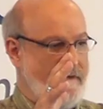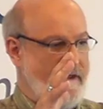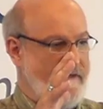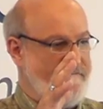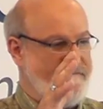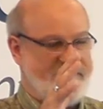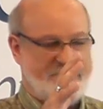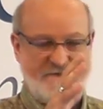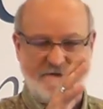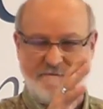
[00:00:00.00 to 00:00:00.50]

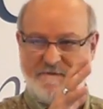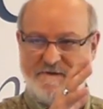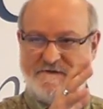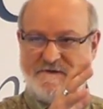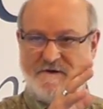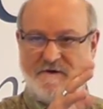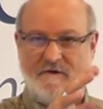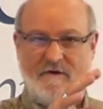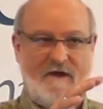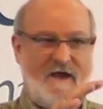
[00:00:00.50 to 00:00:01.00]
infancy
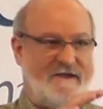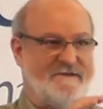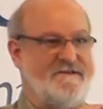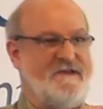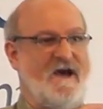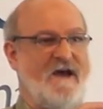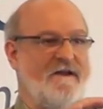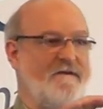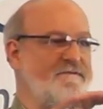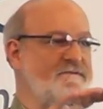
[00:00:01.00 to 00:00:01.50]
material has
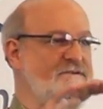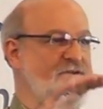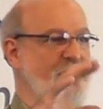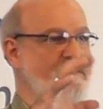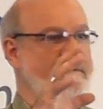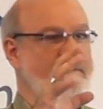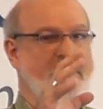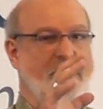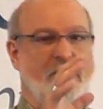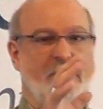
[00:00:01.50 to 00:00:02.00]
kind of
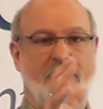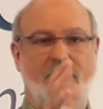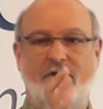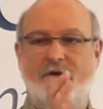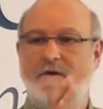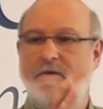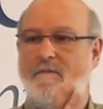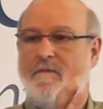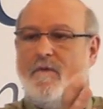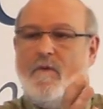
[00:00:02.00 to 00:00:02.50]
doom and
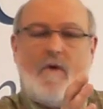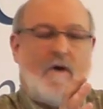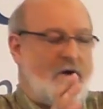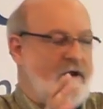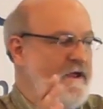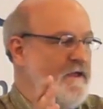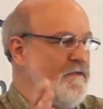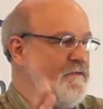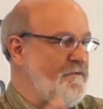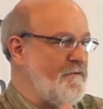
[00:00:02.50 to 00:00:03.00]
gloom
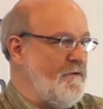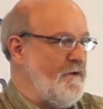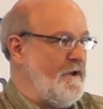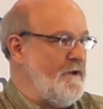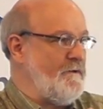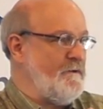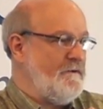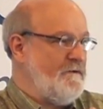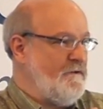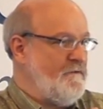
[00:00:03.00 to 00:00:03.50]
working through
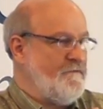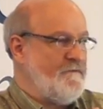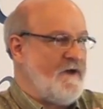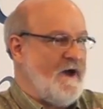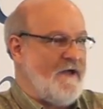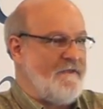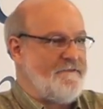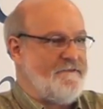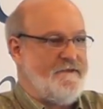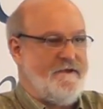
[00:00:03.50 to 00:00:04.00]
it. You've
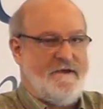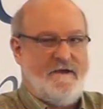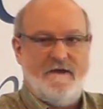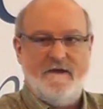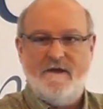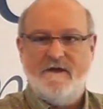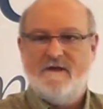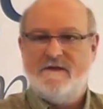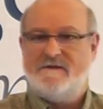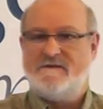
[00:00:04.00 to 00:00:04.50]
got the
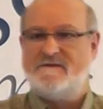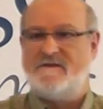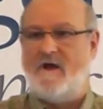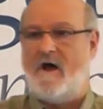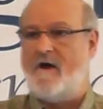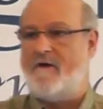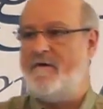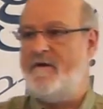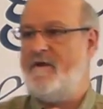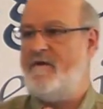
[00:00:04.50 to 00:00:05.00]

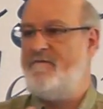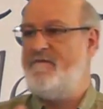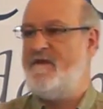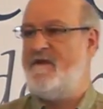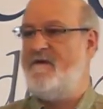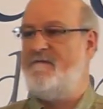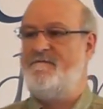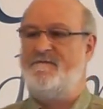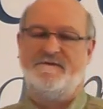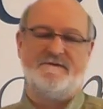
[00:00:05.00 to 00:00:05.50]
slaughtering of the
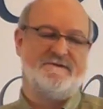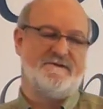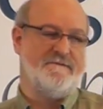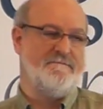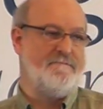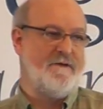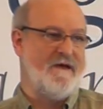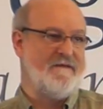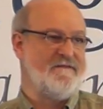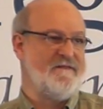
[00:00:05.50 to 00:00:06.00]
infants
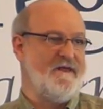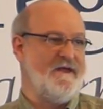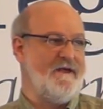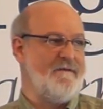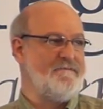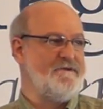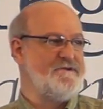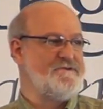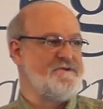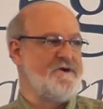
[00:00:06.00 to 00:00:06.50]
in
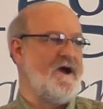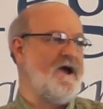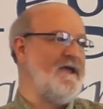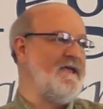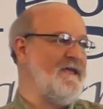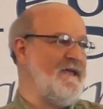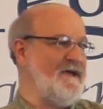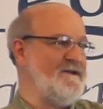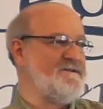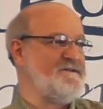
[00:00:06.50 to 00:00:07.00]
Bethlehem to try
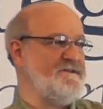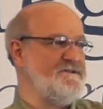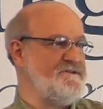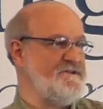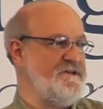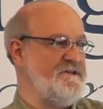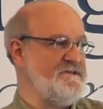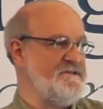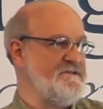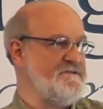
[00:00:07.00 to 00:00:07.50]
and get to
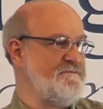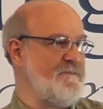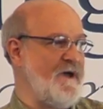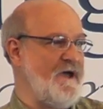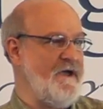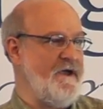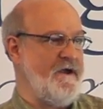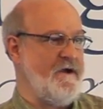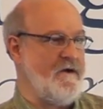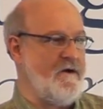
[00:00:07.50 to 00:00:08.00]
Jesus
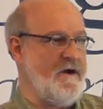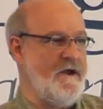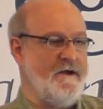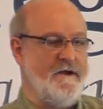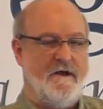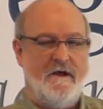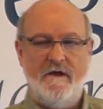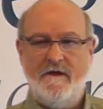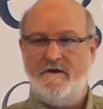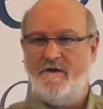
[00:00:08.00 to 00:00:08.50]
by
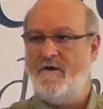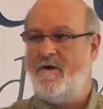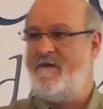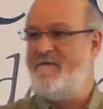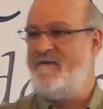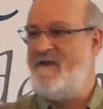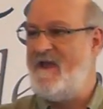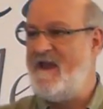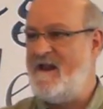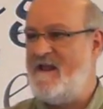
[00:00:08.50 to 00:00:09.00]
Herod. You don't
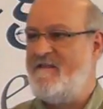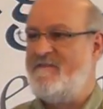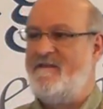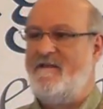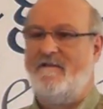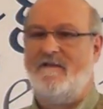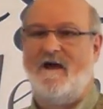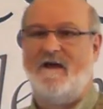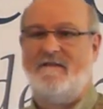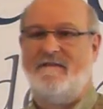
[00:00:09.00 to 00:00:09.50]
have
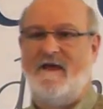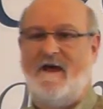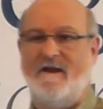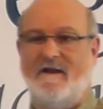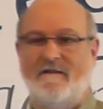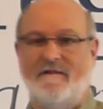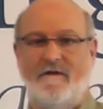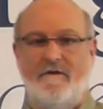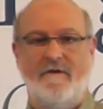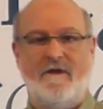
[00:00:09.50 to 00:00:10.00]
anything like that
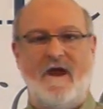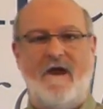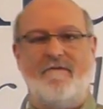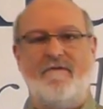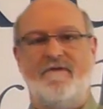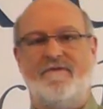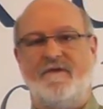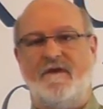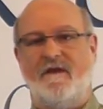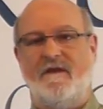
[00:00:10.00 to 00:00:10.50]
in Luke.
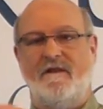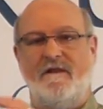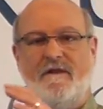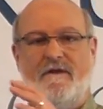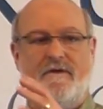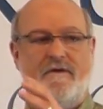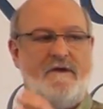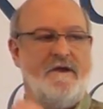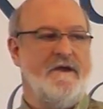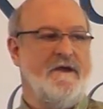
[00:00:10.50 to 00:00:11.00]
Everything in
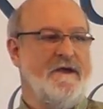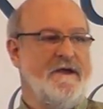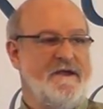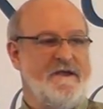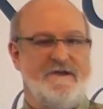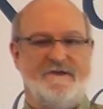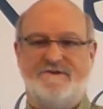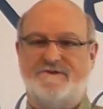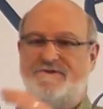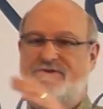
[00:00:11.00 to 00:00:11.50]
Luke
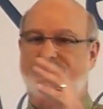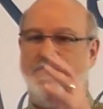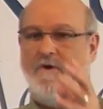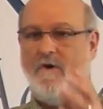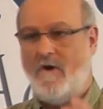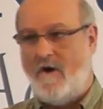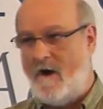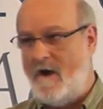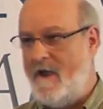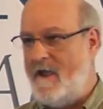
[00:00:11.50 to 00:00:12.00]
is
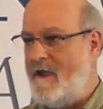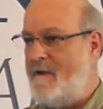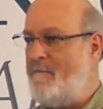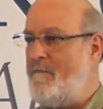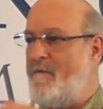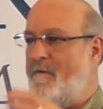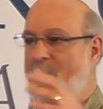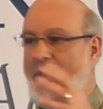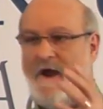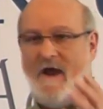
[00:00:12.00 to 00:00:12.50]
joy and
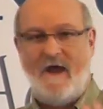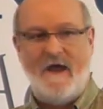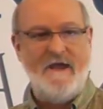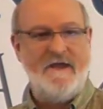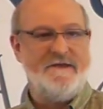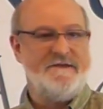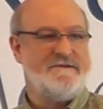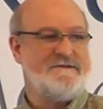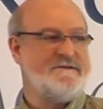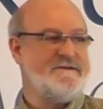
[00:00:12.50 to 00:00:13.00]

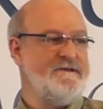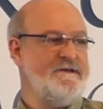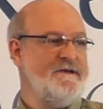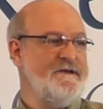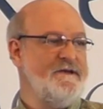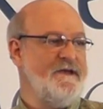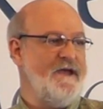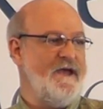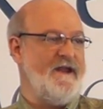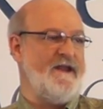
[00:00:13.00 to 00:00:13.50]
praise
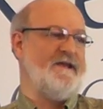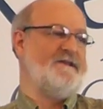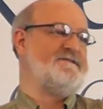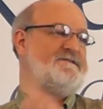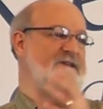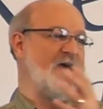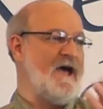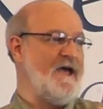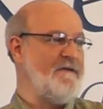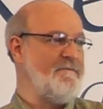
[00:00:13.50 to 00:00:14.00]
and
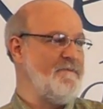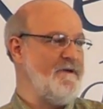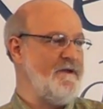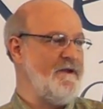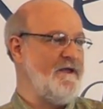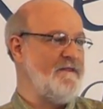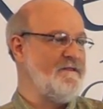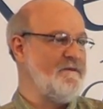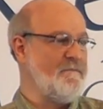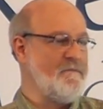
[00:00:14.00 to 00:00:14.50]

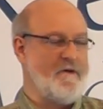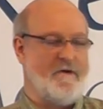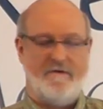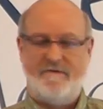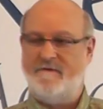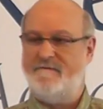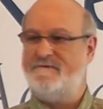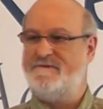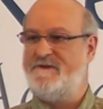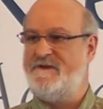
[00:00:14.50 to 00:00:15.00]
excitement at the
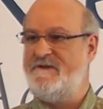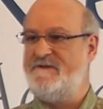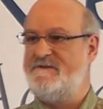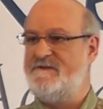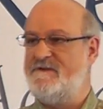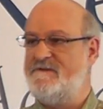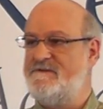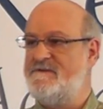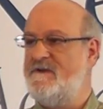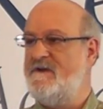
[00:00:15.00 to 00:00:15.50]
birth of
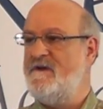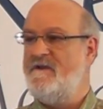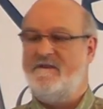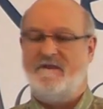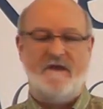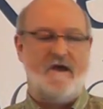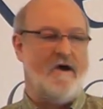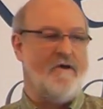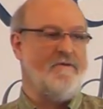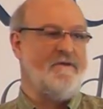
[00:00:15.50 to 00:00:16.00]
Jesus.
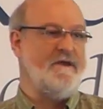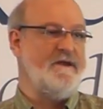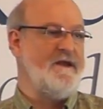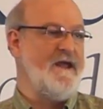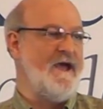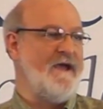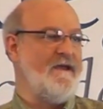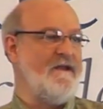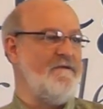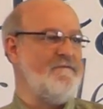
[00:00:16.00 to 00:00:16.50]
The only
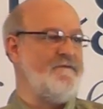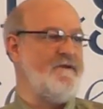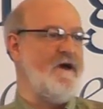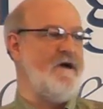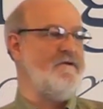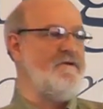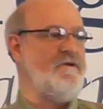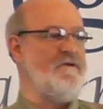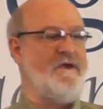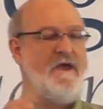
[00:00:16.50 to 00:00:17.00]
negative
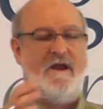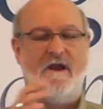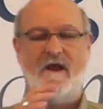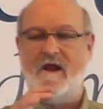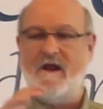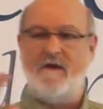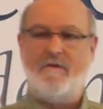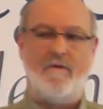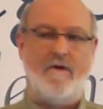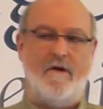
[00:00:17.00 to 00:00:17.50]
note you get
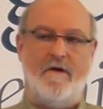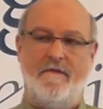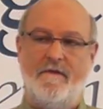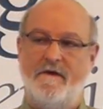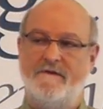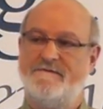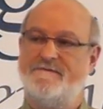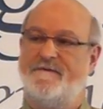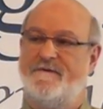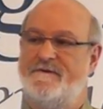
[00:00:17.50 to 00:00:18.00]
anywhere in
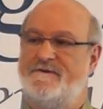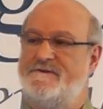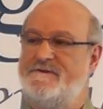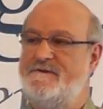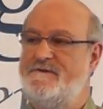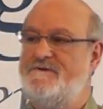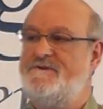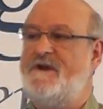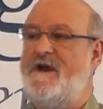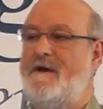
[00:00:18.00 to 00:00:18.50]
those first
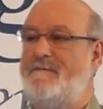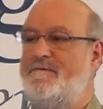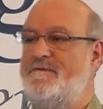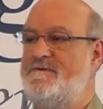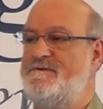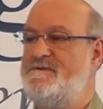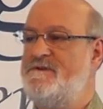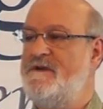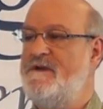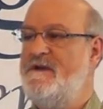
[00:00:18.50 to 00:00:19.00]
two
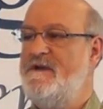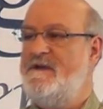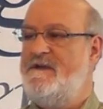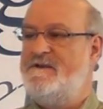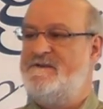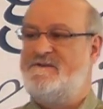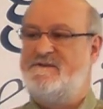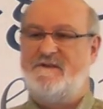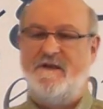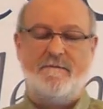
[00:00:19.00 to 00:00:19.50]
chapters
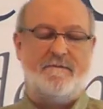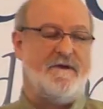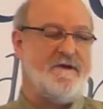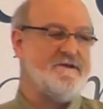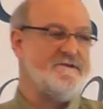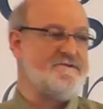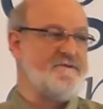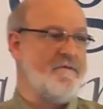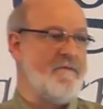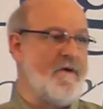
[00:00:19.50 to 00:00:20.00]
is
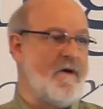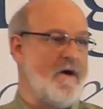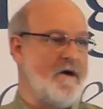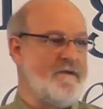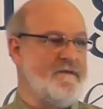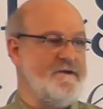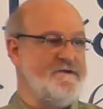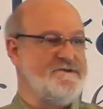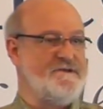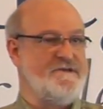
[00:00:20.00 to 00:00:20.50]
Simeon's
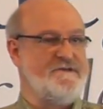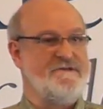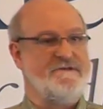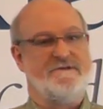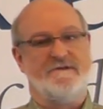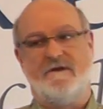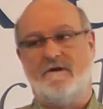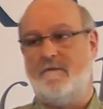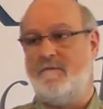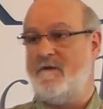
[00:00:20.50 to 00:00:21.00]
remark that Jesus
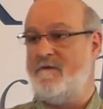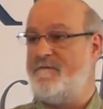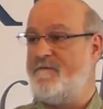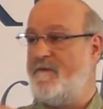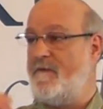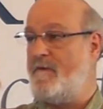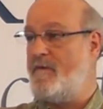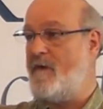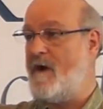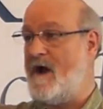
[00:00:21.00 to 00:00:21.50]
is going to be
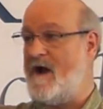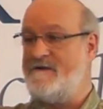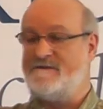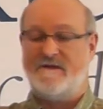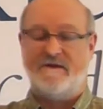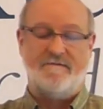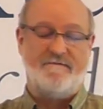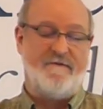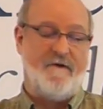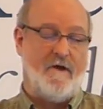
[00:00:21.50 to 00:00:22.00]
for the
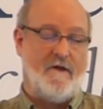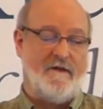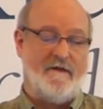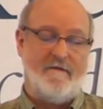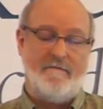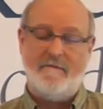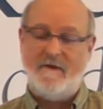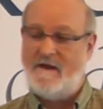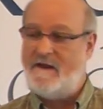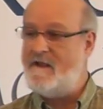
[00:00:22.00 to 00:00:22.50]
rising, and falling
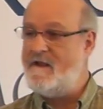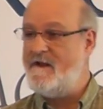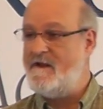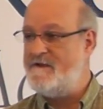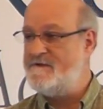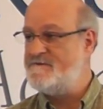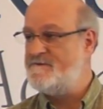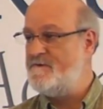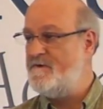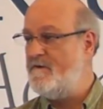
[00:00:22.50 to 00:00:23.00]
of many in
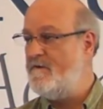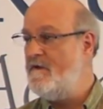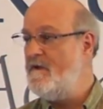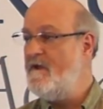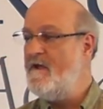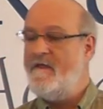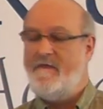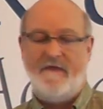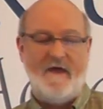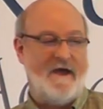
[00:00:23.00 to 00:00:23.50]
Israel,
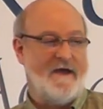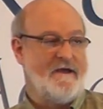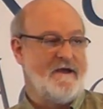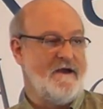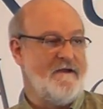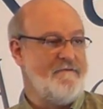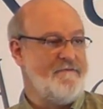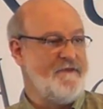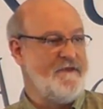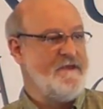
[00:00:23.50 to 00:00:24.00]
that
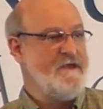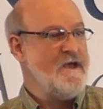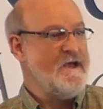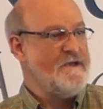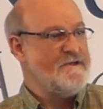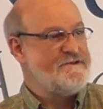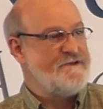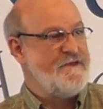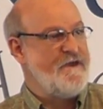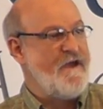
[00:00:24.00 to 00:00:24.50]
kind of thing.
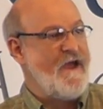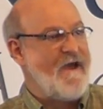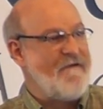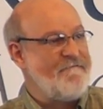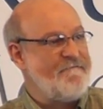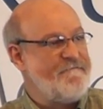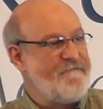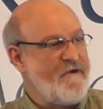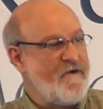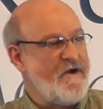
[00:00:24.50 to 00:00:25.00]
So they have
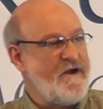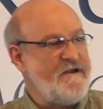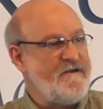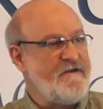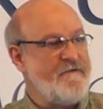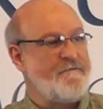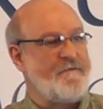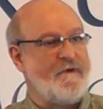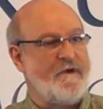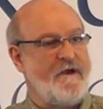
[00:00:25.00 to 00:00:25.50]
very
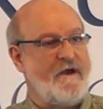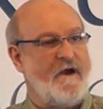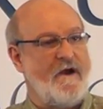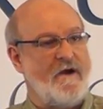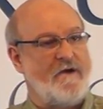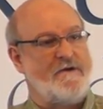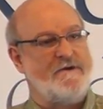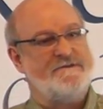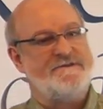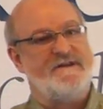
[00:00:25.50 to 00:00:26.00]
different
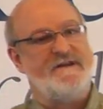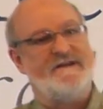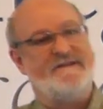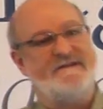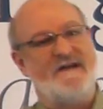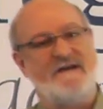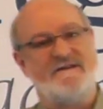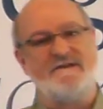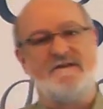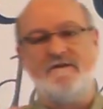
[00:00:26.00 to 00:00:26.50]
characters, and it
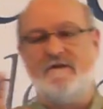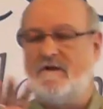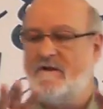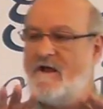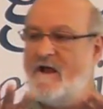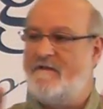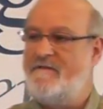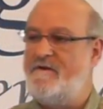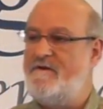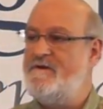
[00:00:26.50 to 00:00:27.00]
doesn't look
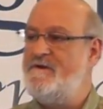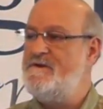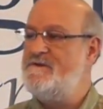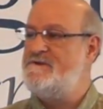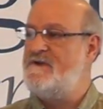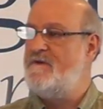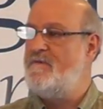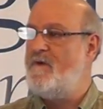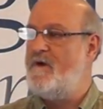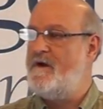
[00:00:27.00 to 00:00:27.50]
like they're
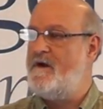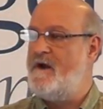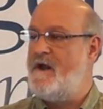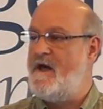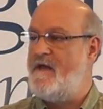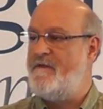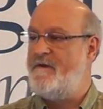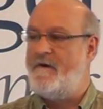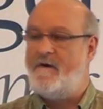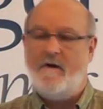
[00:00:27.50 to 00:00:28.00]
using one
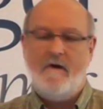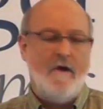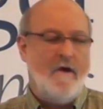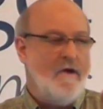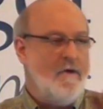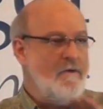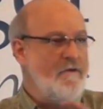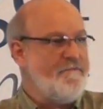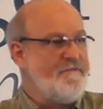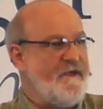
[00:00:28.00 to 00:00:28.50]
another.
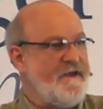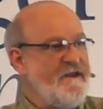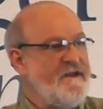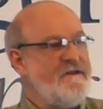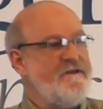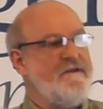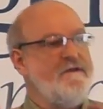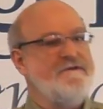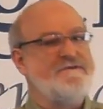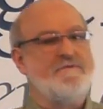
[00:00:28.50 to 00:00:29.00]
Well, if they
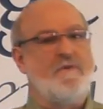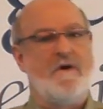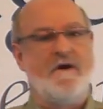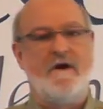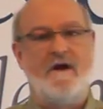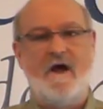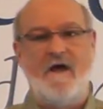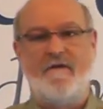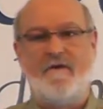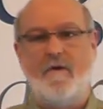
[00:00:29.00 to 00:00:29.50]
didn't use one
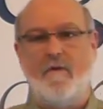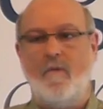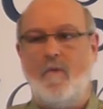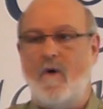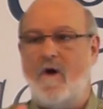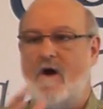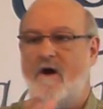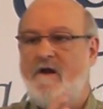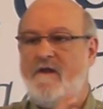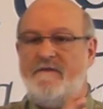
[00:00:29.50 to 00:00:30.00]
another,
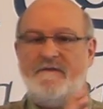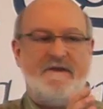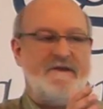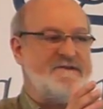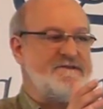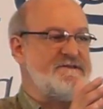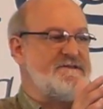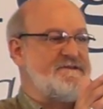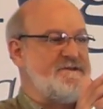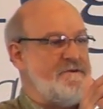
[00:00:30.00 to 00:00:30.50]
where did
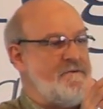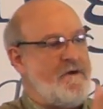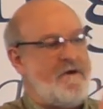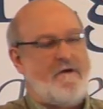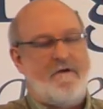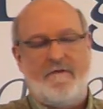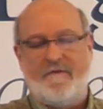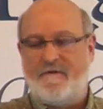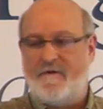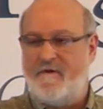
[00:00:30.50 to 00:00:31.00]
this
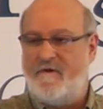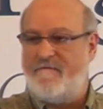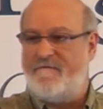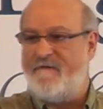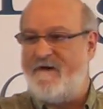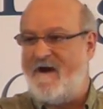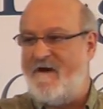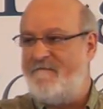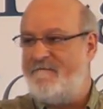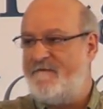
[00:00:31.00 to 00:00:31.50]

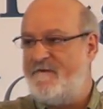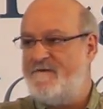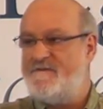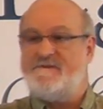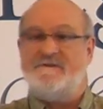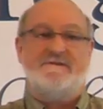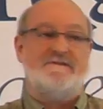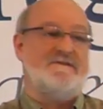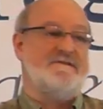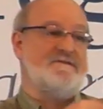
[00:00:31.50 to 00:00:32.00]
235
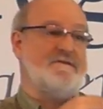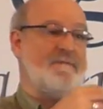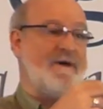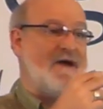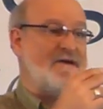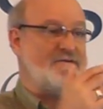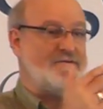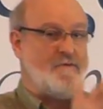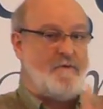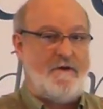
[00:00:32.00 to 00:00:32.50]
verses, this
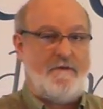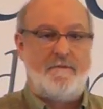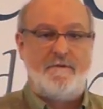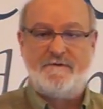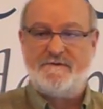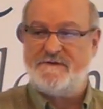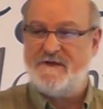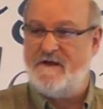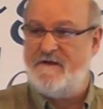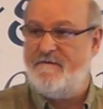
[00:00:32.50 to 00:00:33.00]
about
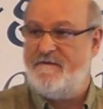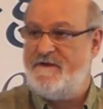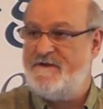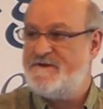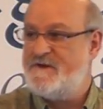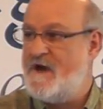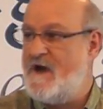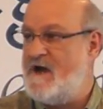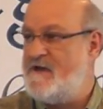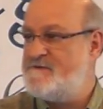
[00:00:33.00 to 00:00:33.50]
20% of
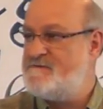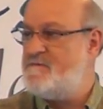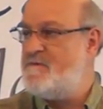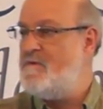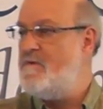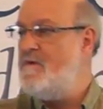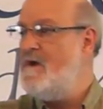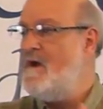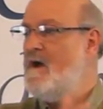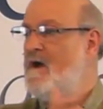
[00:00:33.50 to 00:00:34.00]
each
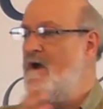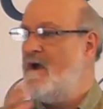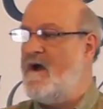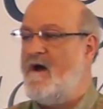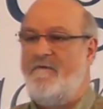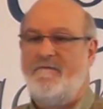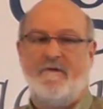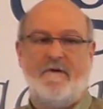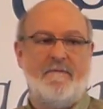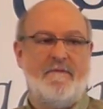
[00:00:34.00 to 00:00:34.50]
gospel,
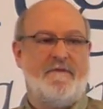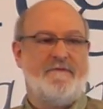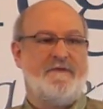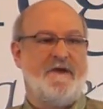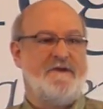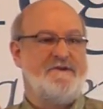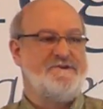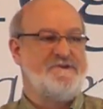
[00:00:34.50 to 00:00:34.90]
come from that they